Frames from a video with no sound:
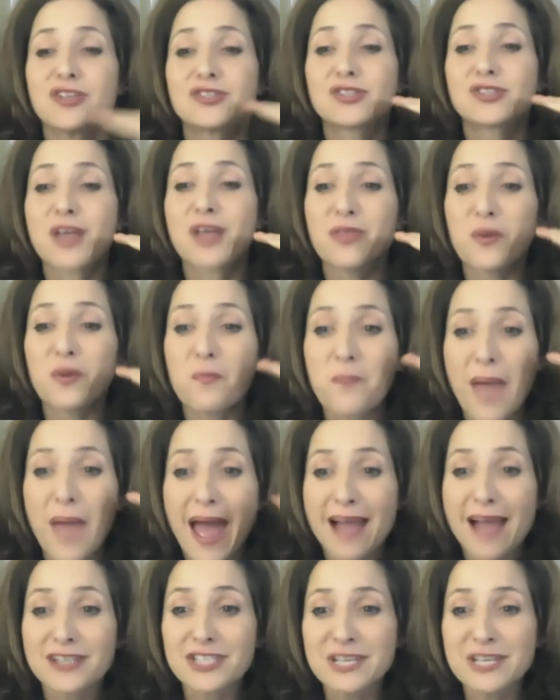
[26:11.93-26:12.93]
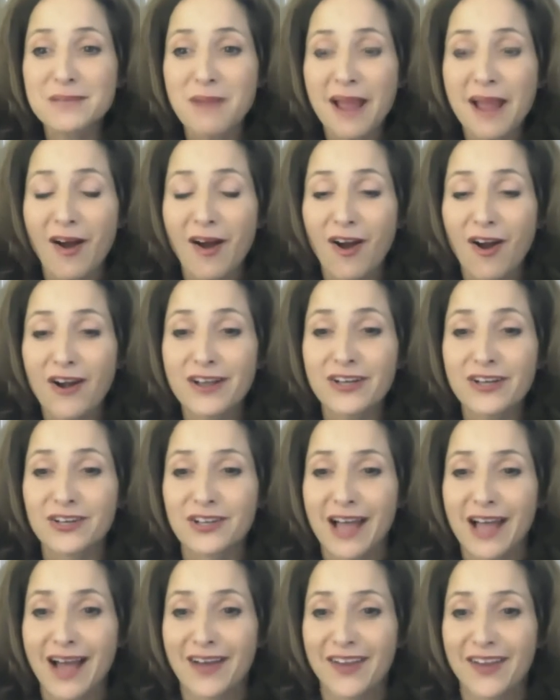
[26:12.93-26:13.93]
they're bashing my article
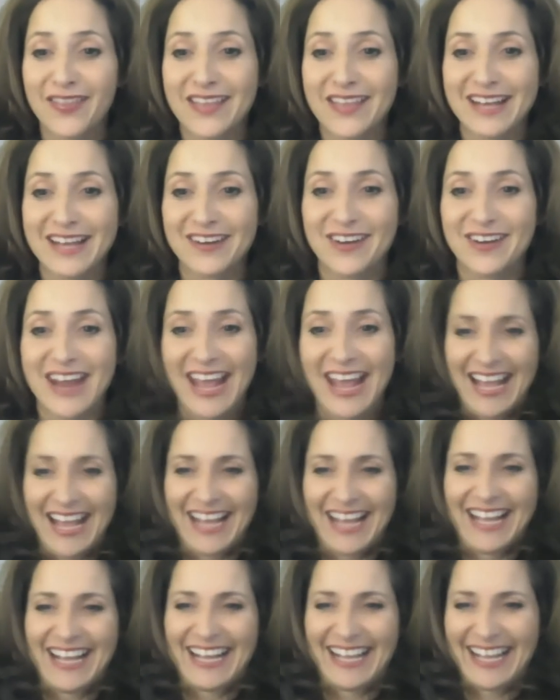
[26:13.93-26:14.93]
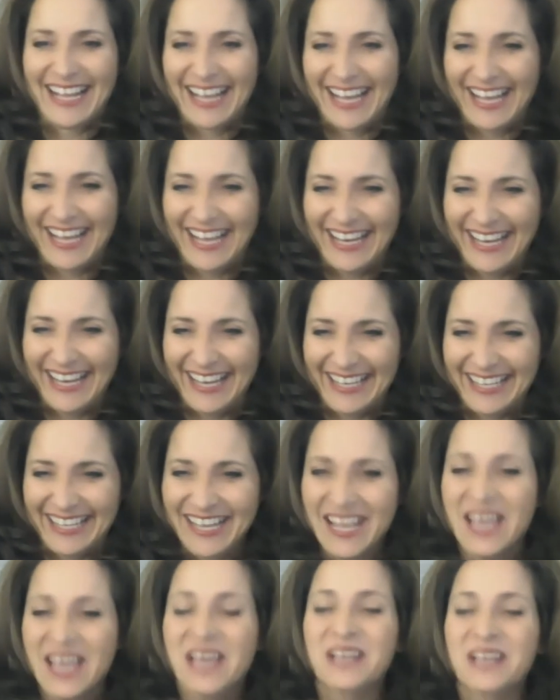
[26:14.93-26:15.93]
out on the internet
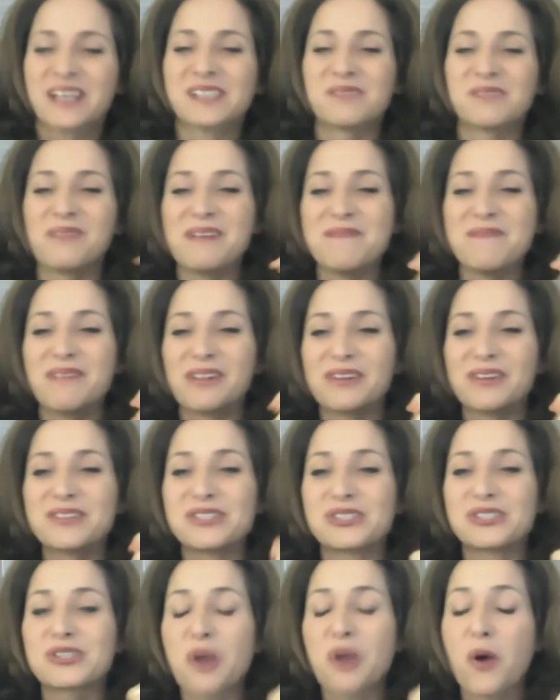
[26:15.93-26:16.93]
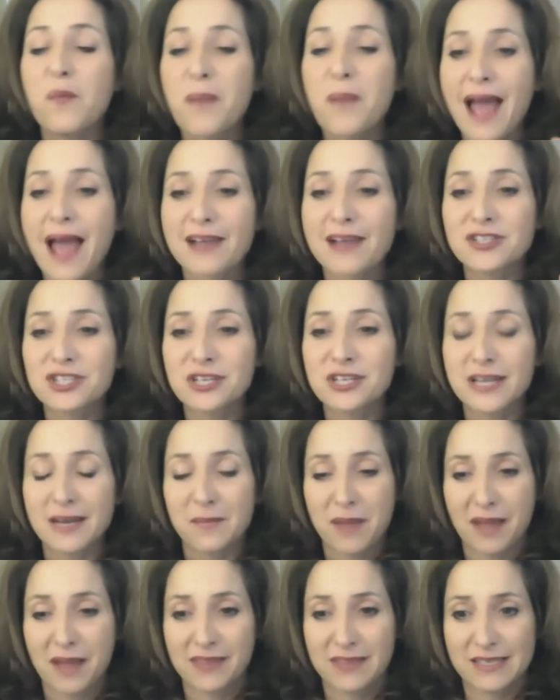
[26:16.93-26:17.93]
because people are so passionate
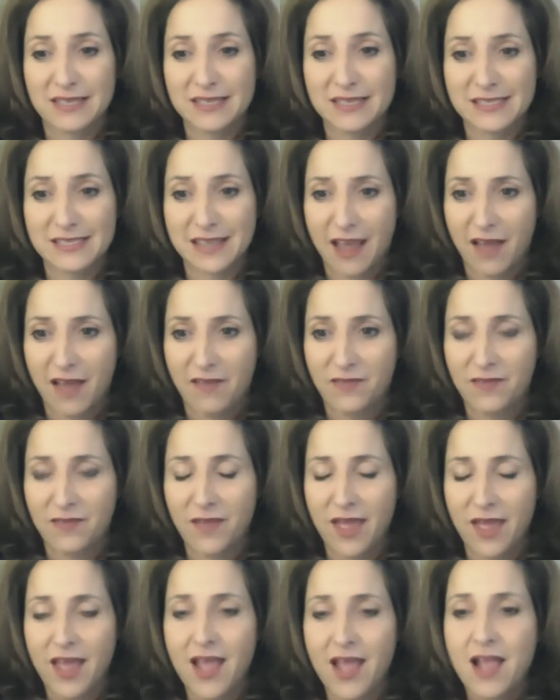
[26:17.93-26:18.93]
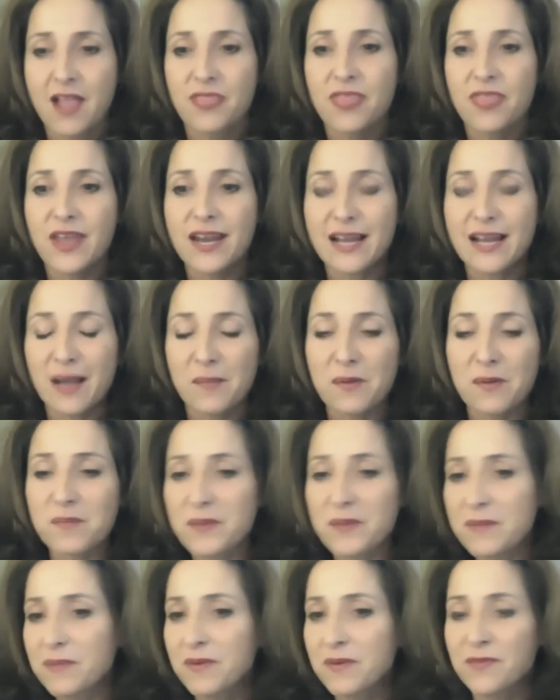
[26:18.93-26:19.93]
about this stuff that a couple of
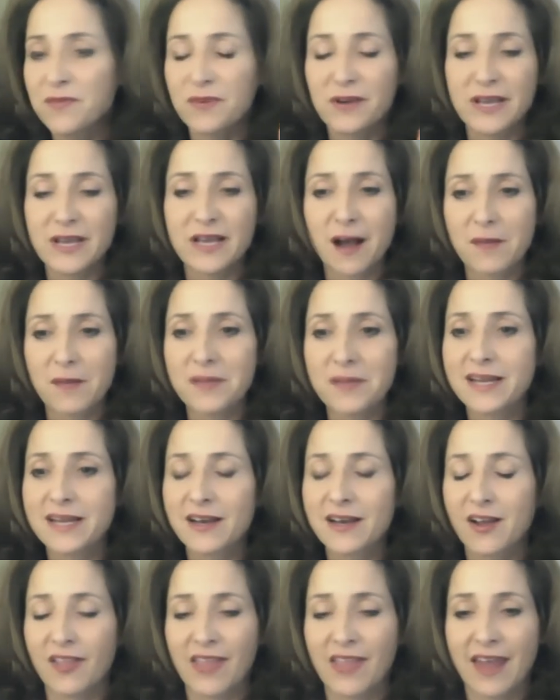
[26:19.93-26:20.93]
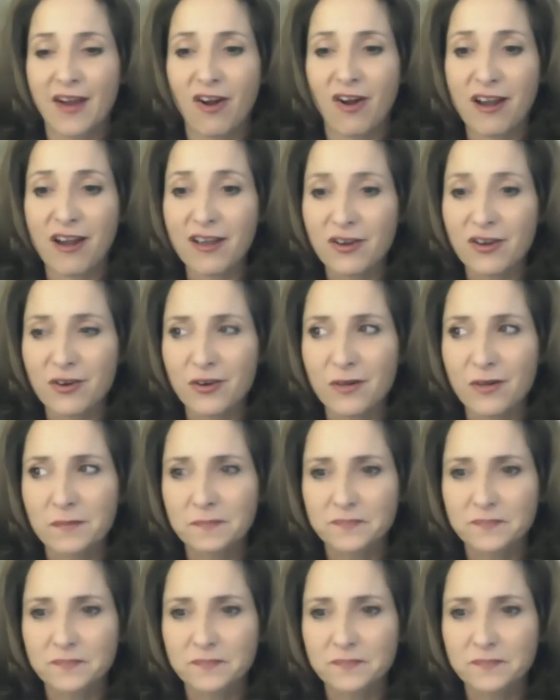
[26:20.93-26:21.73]
people have already commented on that article